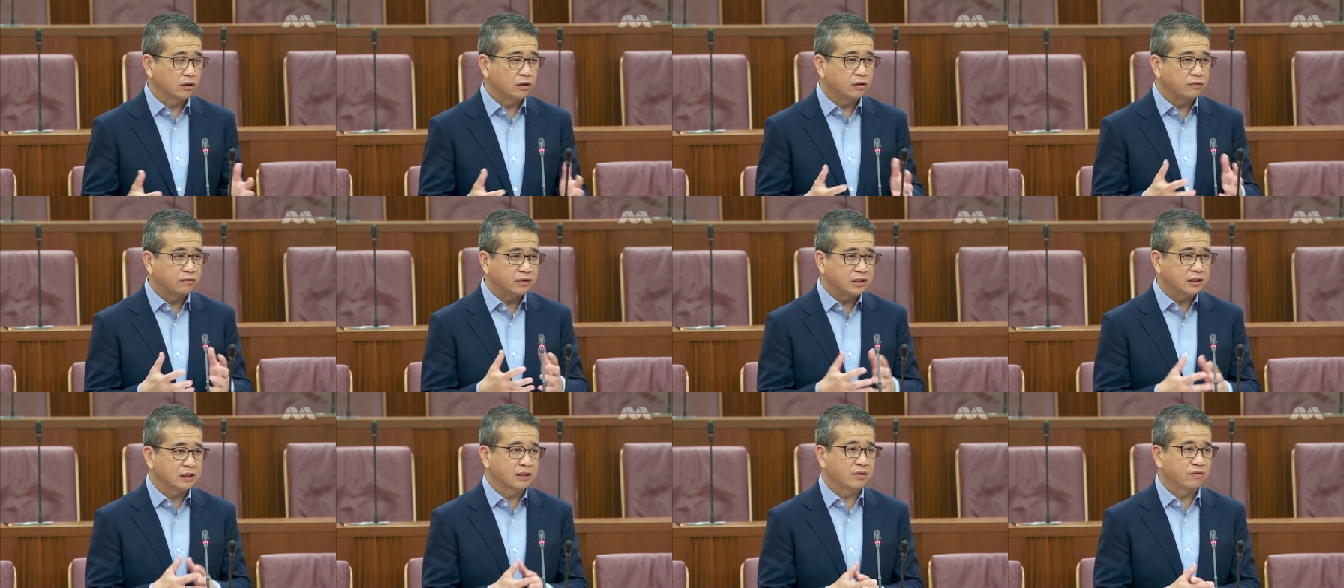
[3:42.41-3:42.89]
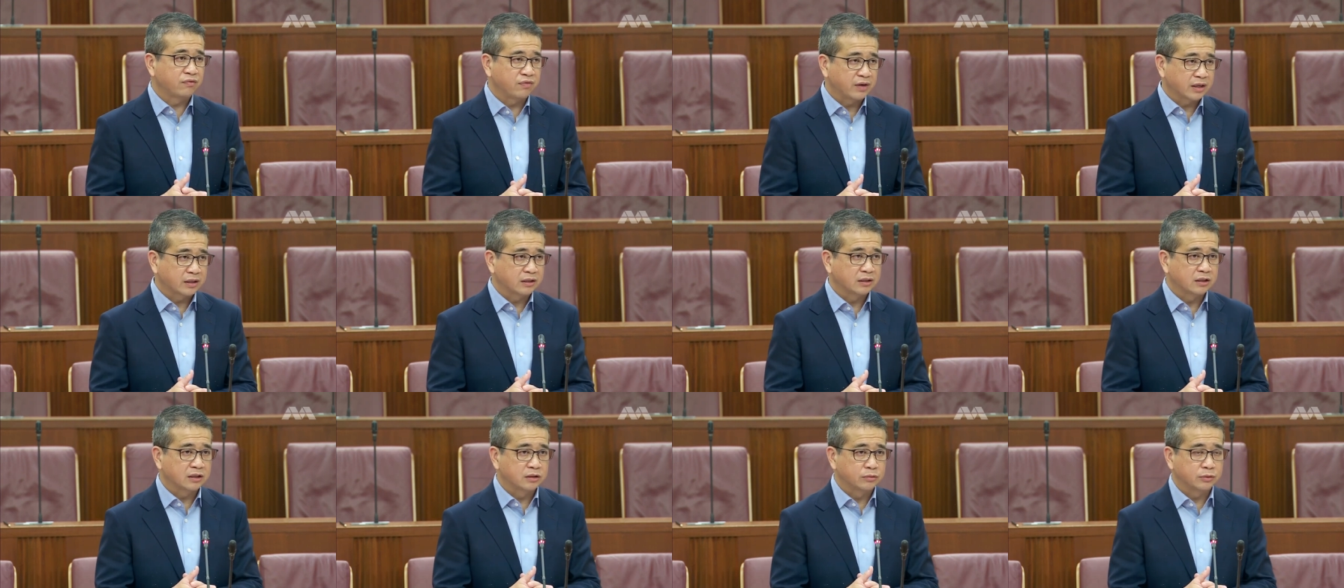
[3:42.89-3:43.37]
All of these are
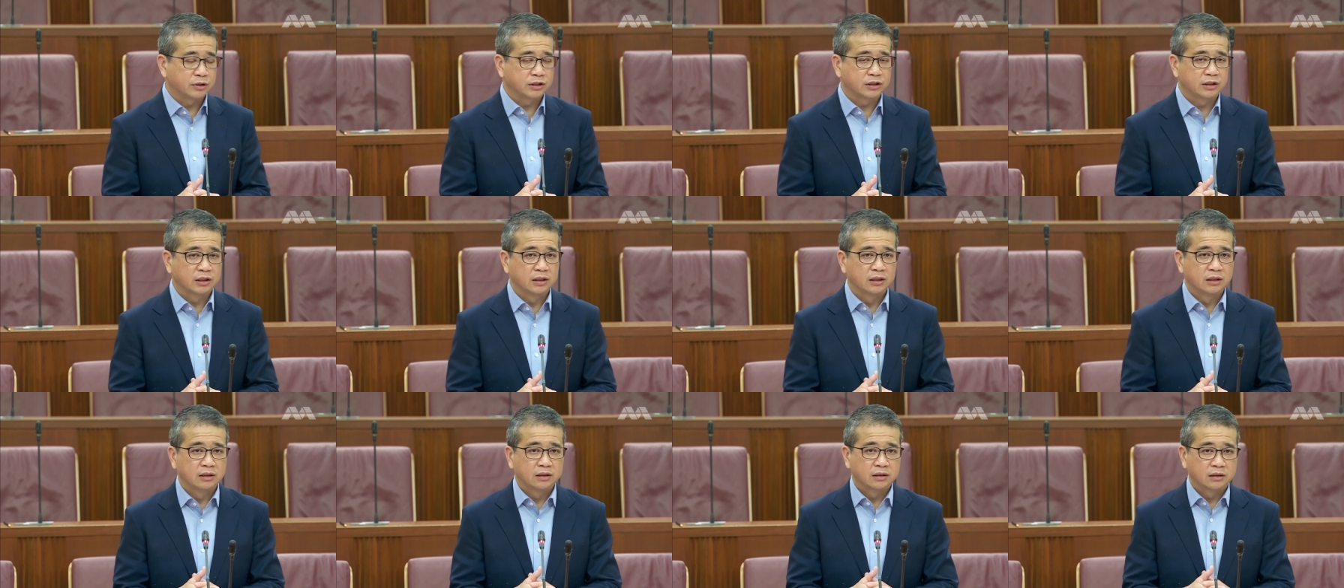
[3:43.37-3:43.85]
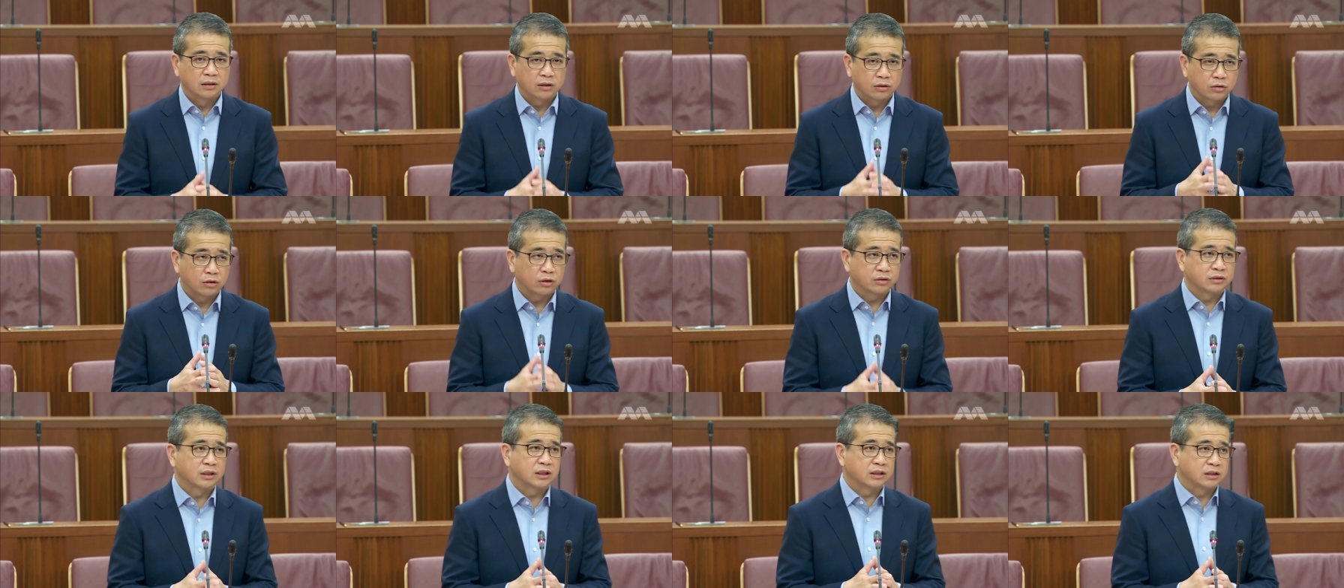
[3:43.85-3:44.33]
factors which the
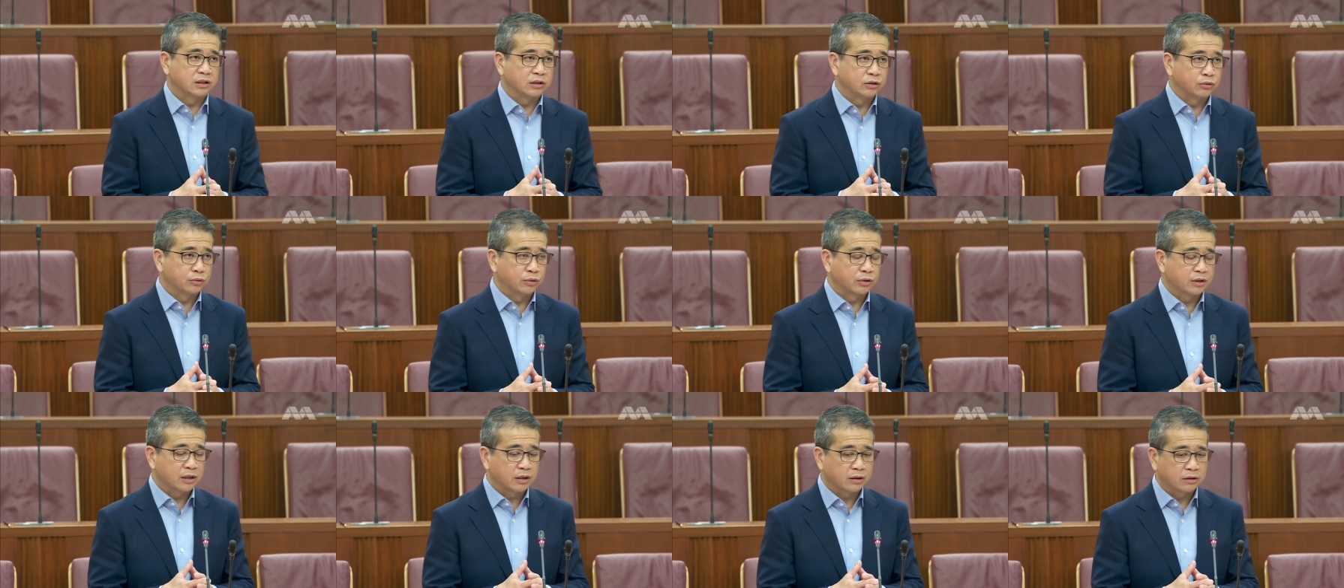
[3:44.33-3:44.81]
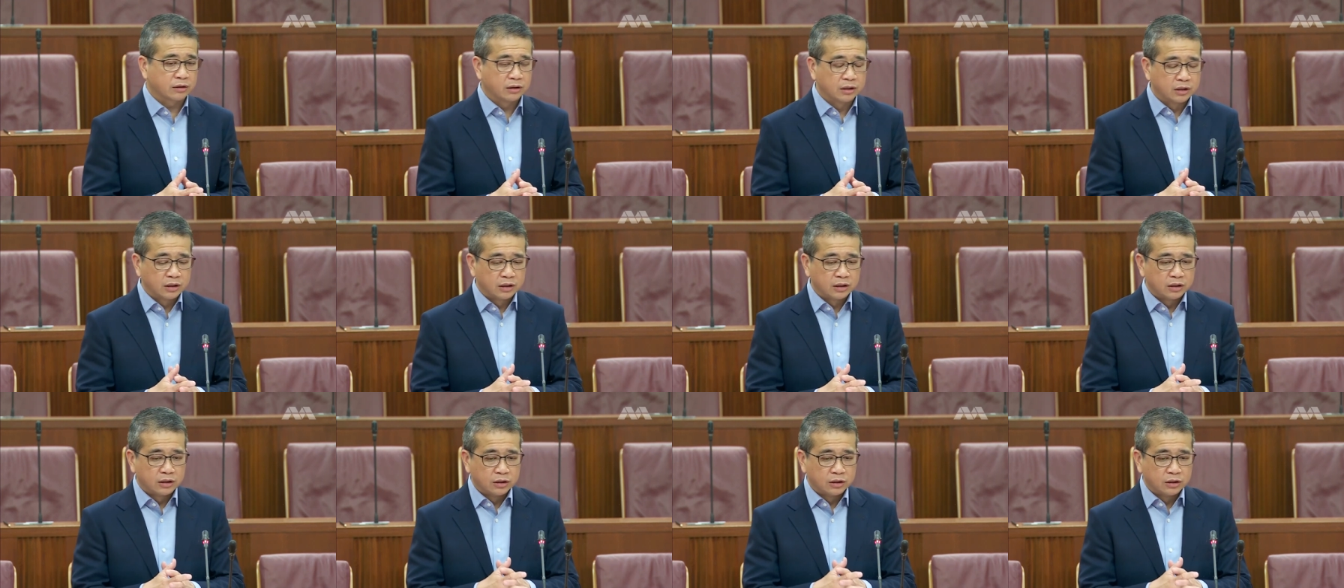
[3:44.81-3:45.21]
court takes into account,